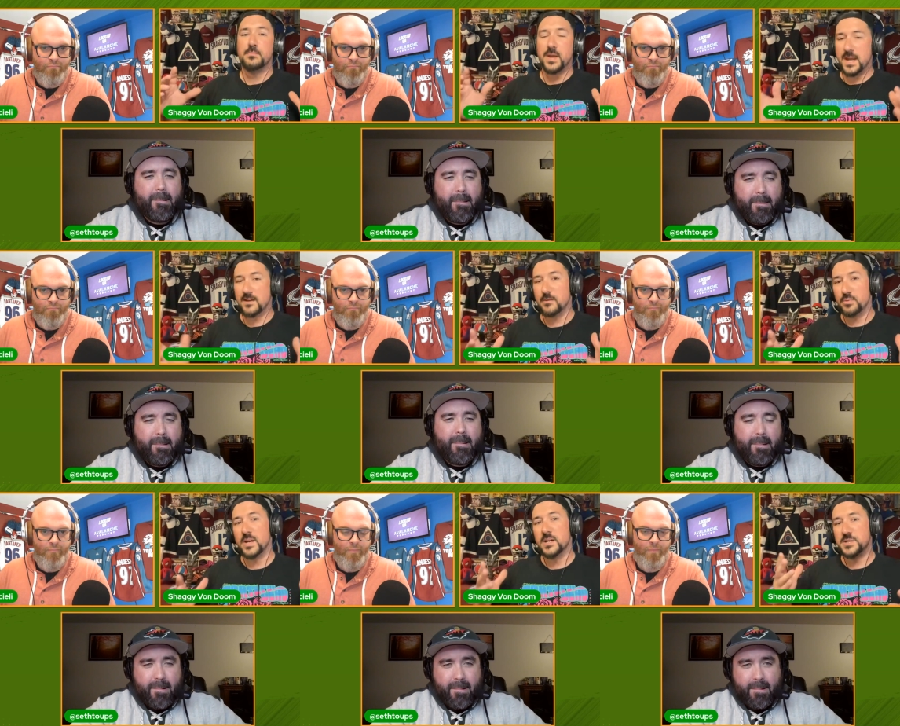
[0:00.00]
Speaker 1: paying the
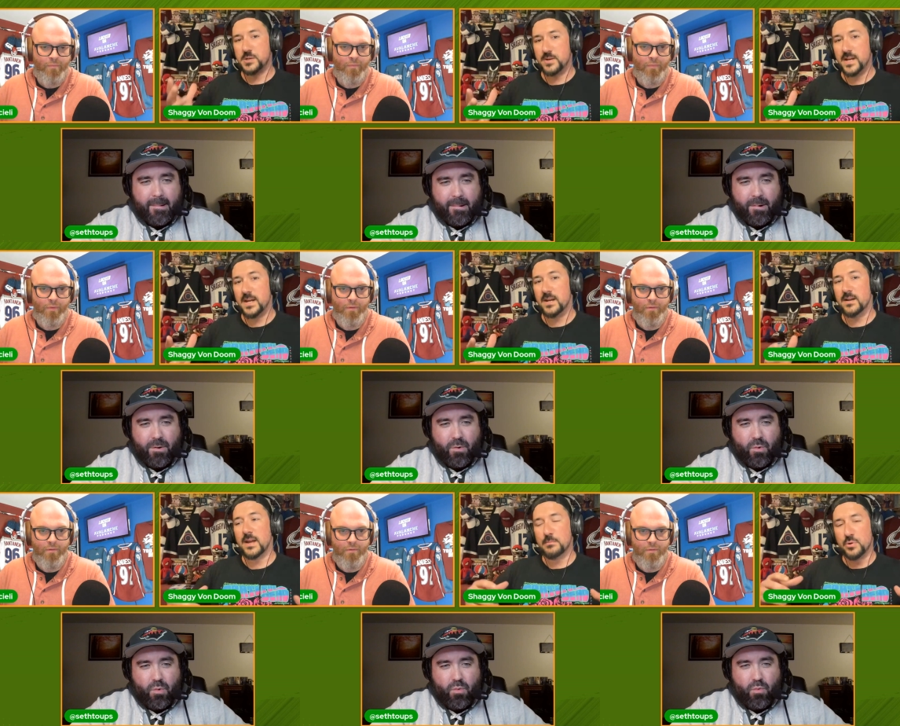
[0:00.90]
players you need
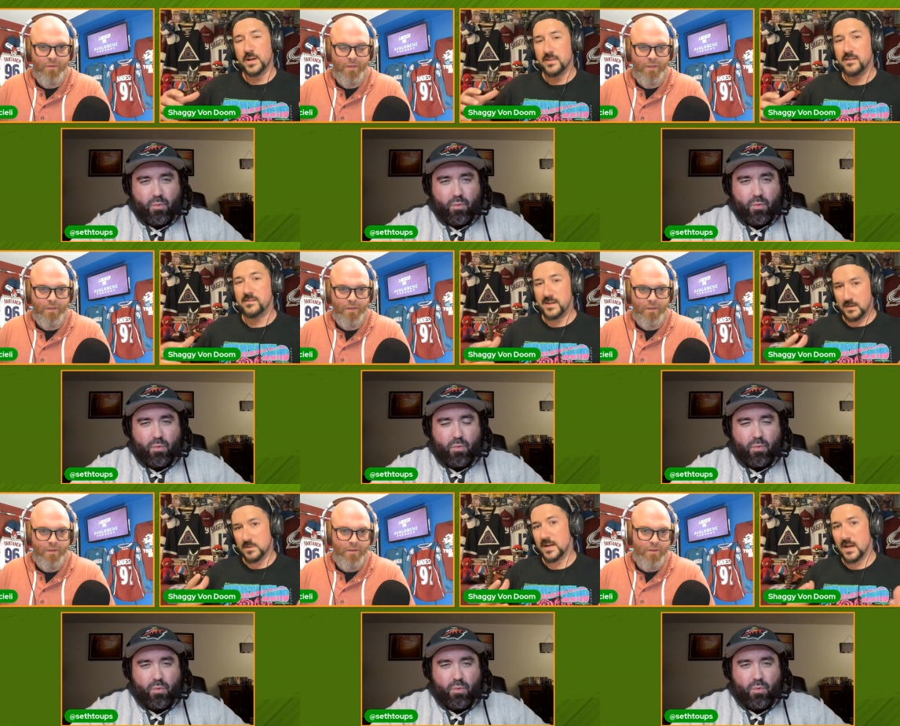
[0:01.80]
and putting this
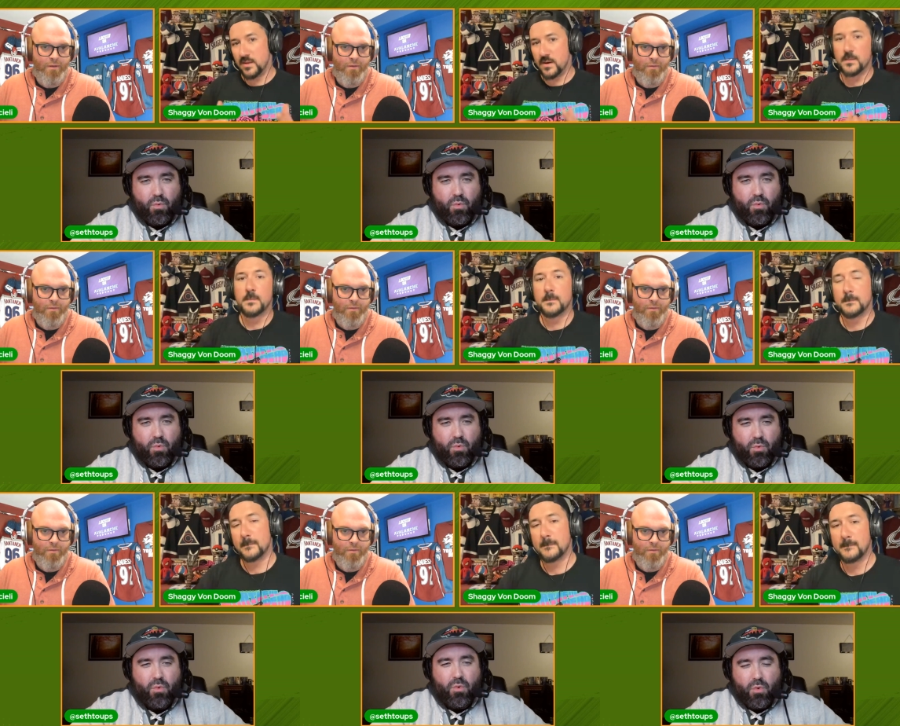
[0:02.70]
team together?
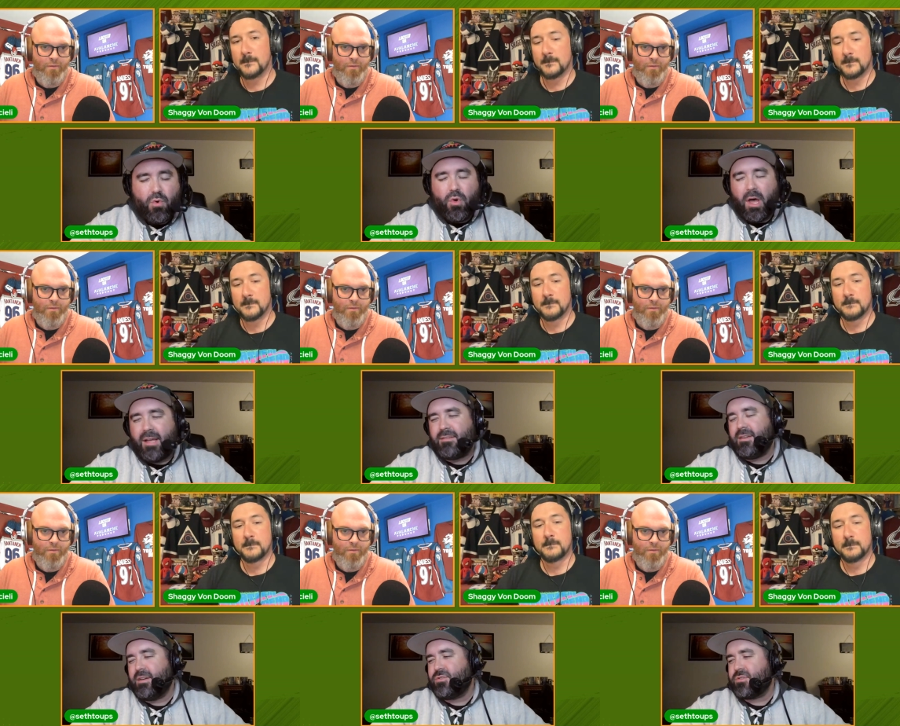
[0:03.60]
It's
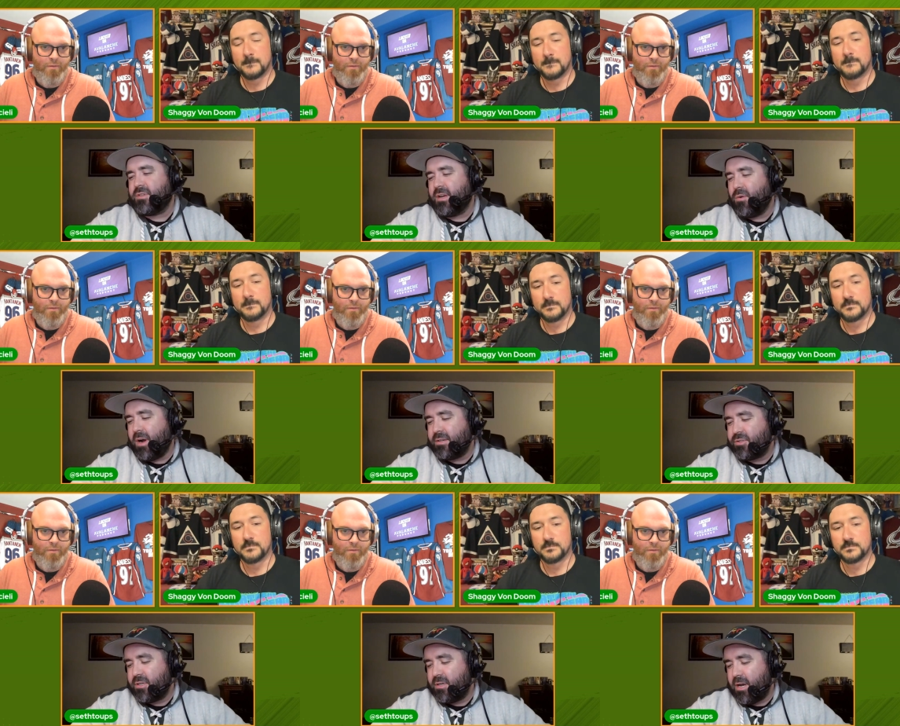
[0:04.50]
an interesting
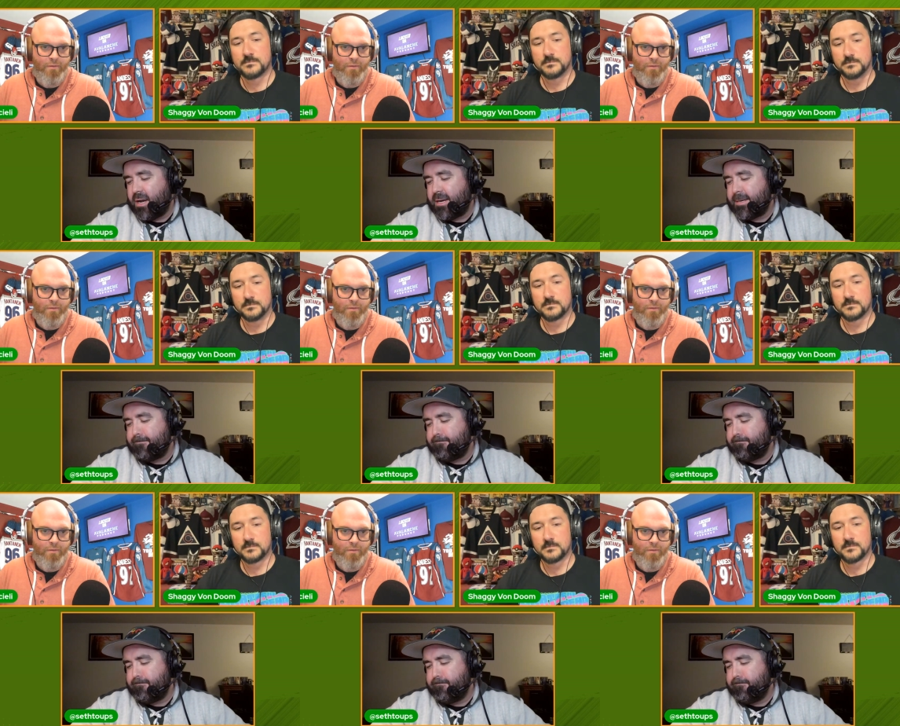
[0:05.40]
question.
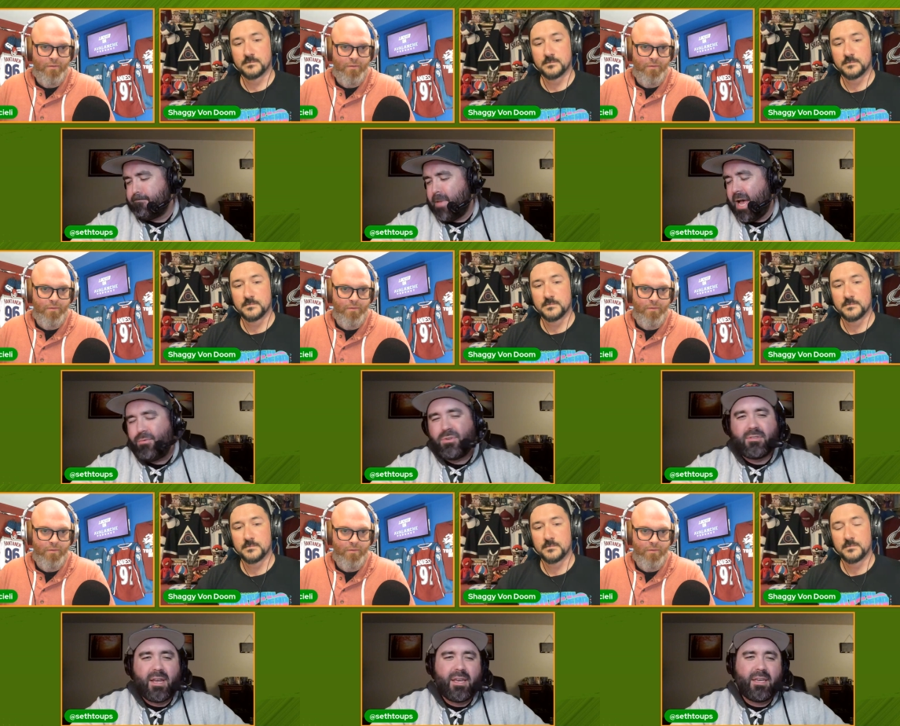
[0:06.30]
Speaker 2: I would
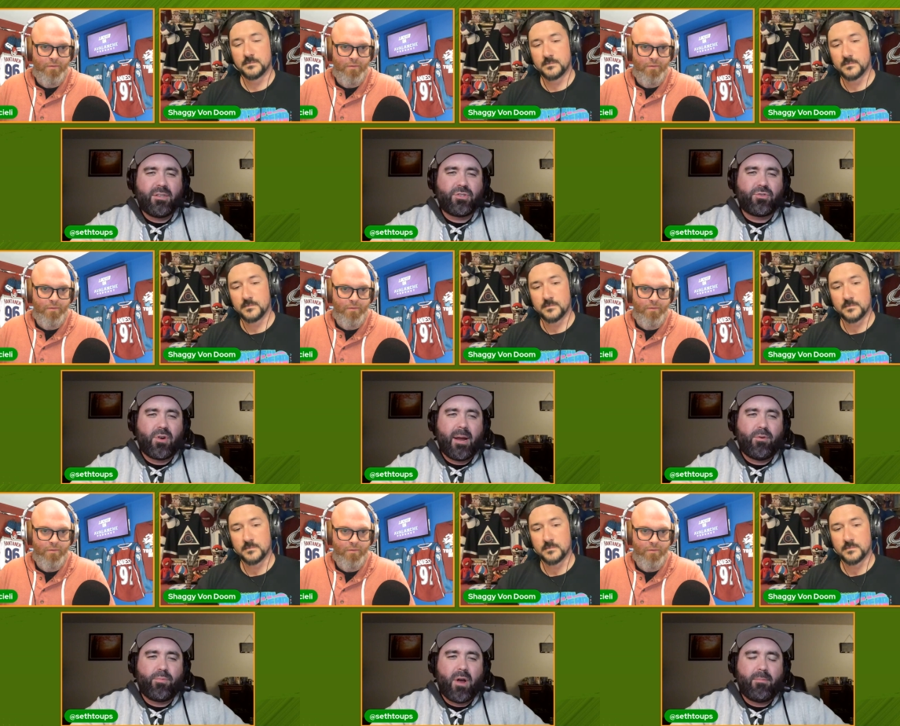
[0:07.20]
say
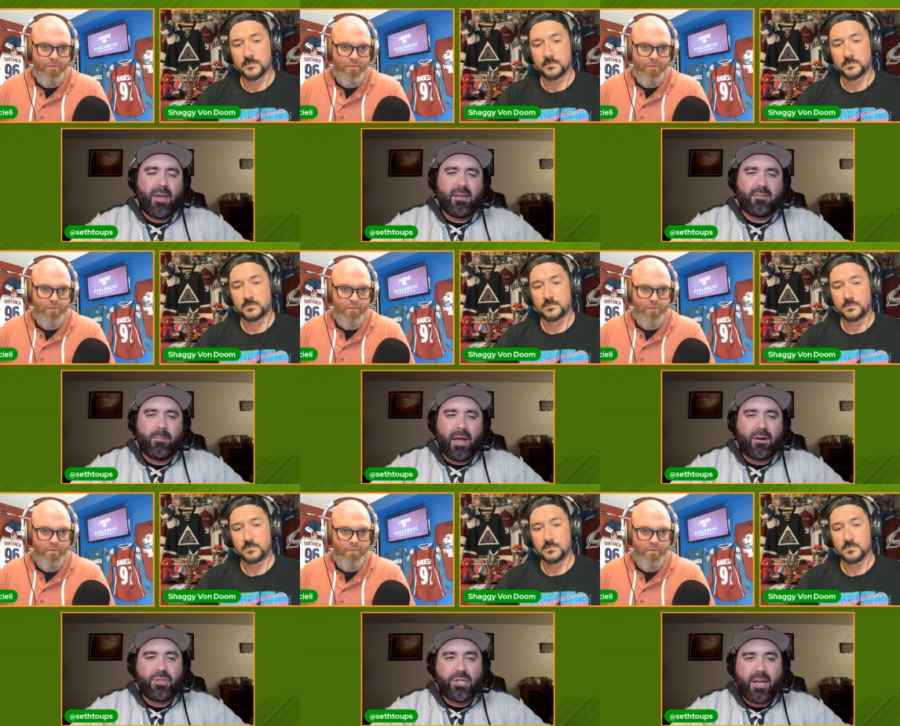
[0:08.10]
Stramel probably has the
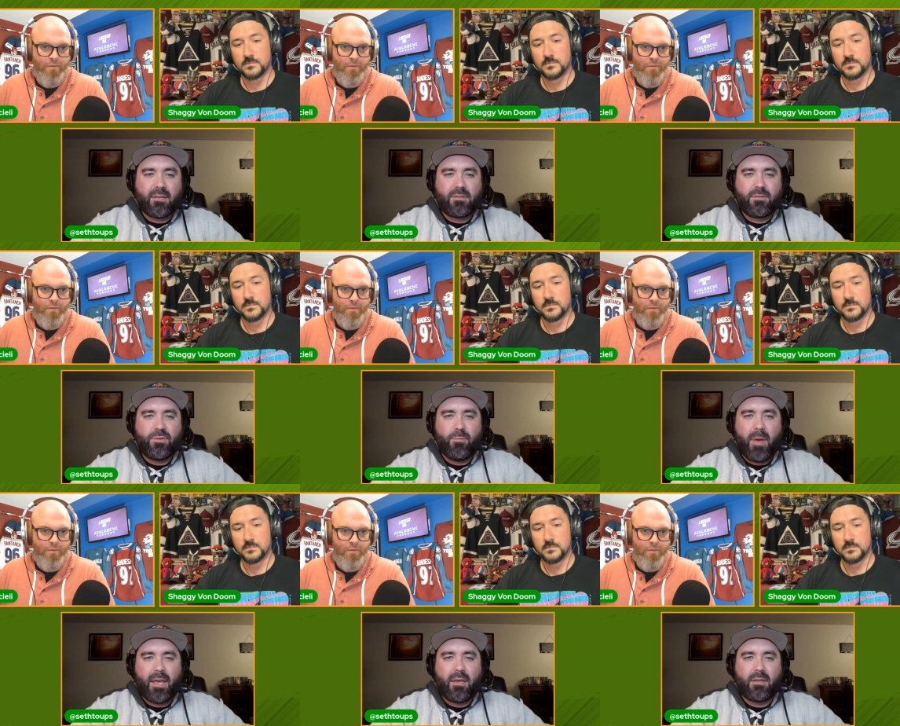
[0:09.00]
better chance to
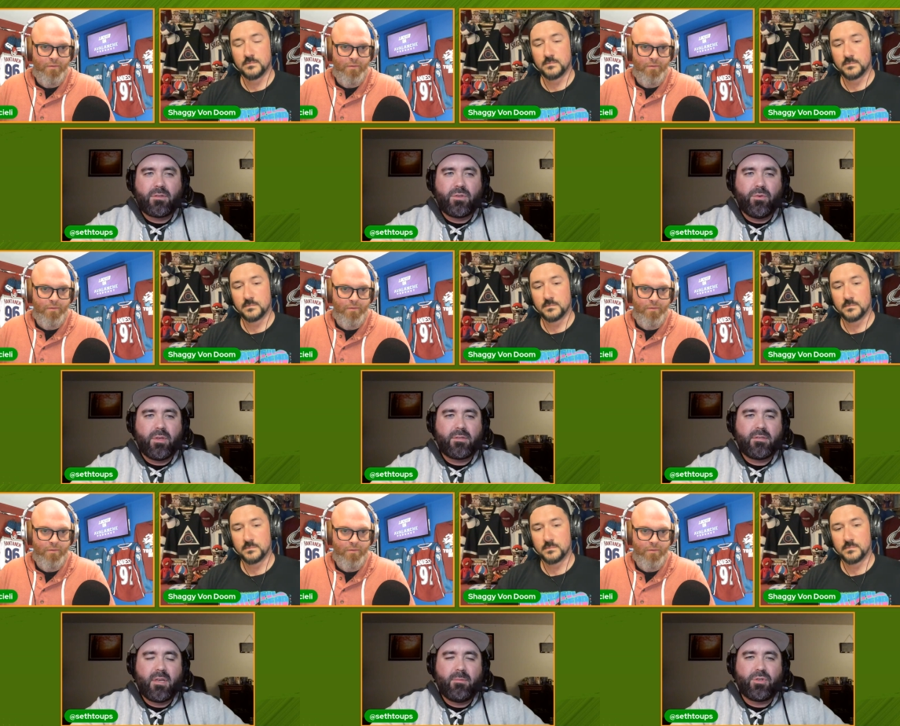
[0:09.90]
make it to this
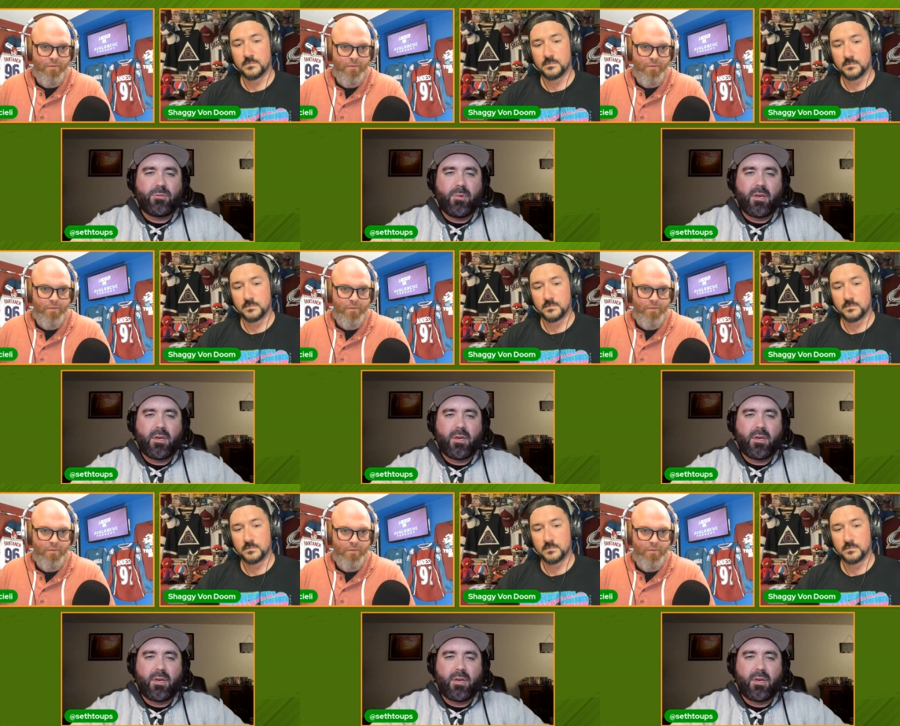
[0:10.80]
team just